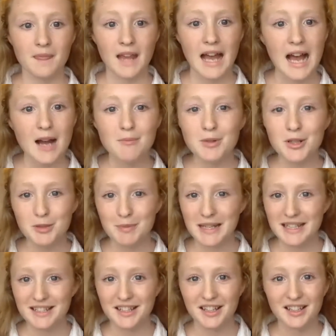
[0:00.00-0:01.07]
How much
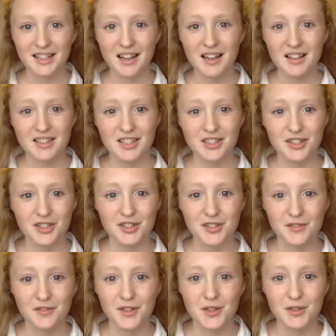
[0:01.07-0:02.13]
Peter had learned in just a
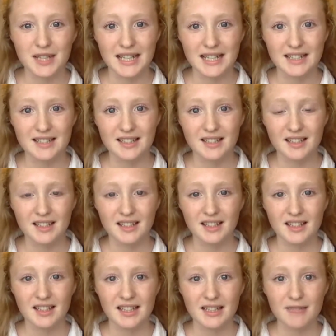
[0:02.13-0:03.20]
few days.
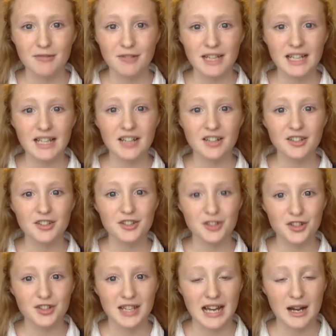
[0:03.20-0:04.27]
He really
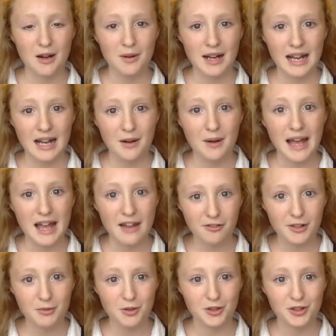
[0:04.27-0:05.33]
understood now how
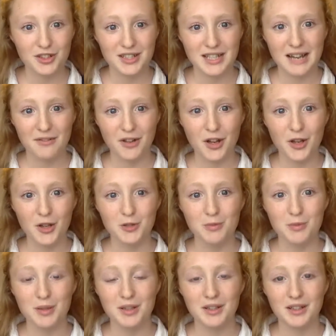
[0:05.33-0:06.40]
everyone could have a hope.
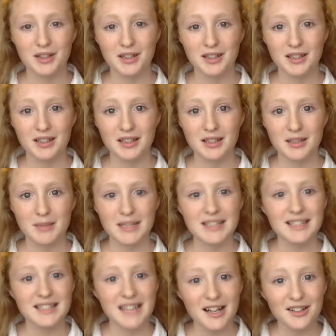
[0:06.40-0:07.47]

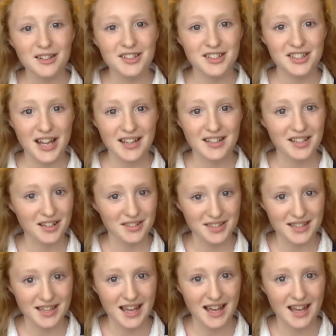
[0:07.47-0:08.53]
Peter tells the Gentiles
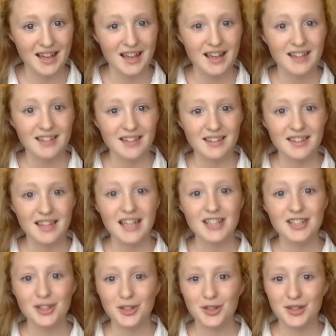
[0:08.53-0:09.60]
there that they
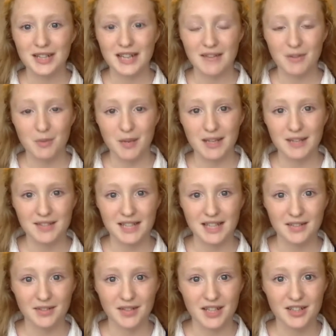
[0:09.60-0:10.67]
too can have a way of
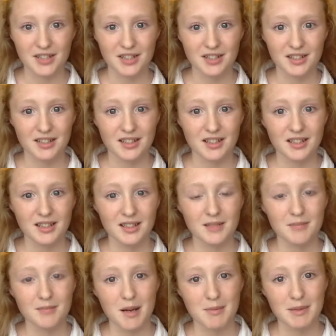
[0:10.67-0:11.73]
salvation
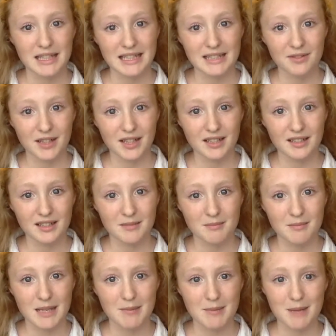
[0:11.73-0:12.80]
by believing,
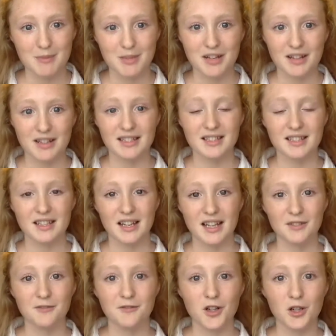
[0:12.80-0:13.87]
being baptized,
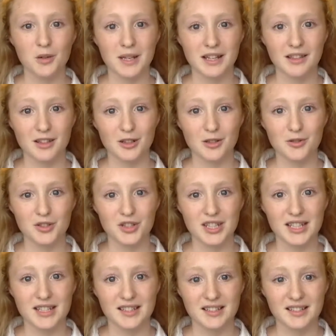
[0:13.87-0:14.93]
and following the Lord
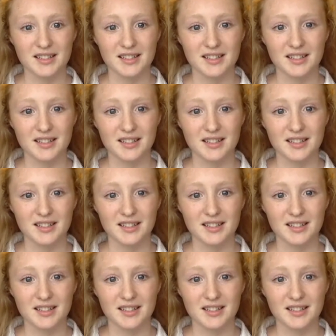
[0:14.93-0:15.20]
Jesus.